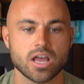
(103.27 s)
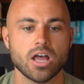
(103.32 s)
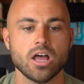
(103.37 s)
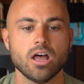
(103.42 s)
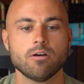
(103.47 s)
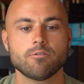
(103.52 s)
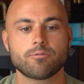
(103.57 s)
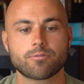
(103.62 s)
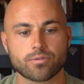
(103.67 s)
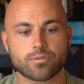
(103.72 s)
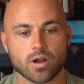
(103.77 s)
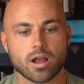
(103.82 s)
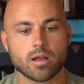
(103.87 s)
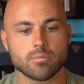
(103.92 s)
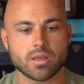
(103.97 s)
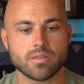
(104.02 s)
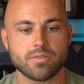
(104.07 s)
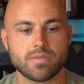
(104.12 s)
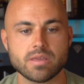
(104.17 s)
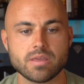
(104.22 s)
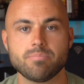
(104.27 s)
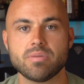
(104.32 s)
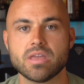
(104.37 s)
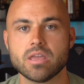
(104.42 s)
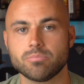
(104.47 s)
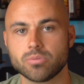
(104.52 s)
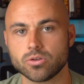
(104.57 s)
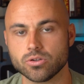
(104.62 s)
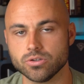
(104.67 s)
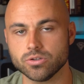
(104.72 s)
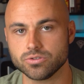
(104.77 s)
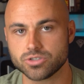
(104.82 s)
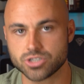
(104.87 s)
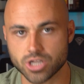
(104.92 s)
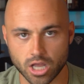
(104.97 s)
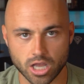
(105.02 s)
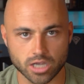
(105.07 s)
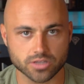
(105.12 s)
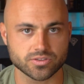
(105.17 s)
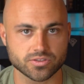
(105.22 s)
from the people who
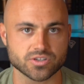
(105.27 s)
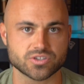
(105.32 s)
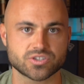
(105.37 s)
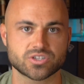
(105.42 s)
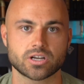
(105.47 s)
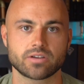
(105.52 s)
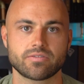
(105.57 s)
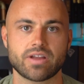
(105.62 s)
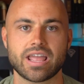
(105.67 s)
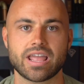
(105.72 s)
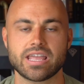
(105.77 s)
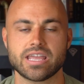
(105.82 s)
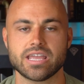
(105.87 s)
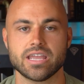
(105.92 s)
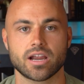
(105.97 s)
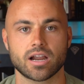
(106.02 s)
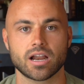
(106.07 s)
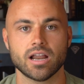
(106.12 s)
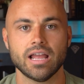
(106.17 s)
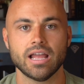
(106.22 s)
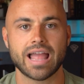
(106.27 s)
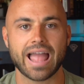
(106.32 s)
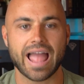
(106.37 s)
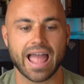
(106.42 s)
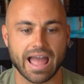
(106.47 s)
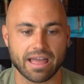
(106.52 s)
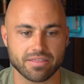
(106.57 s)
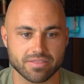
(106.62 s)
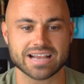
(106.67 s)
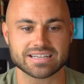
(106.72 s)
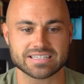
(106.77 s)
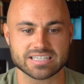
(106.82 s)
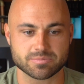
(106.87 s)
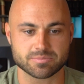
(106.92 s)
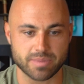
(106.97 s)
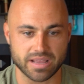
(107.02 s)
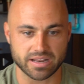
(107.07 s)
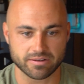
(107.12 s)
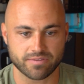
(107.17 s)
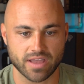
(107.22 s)
took the survey here at Texas
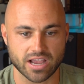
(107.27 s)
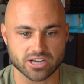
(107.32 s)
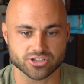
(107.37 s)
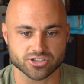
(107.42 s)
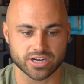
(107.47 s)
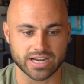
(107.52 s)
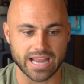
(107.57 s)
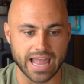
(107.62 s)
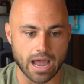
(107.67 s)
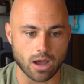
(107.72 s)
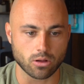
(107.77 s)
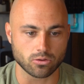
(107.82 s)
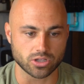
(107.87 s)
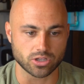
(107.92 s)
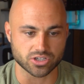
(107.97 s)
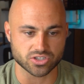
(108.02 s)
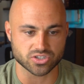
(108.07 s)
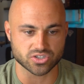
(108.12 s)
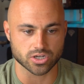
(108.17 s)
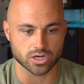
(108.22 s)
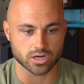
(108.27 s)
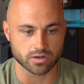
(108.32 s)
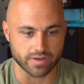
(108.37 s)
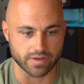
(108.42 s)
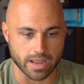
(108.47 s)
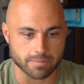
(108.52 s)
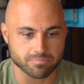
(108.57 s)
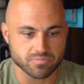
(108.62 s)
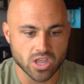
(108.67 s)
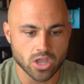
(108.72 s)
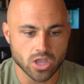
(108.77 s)
Manufacturing Outlook Survey.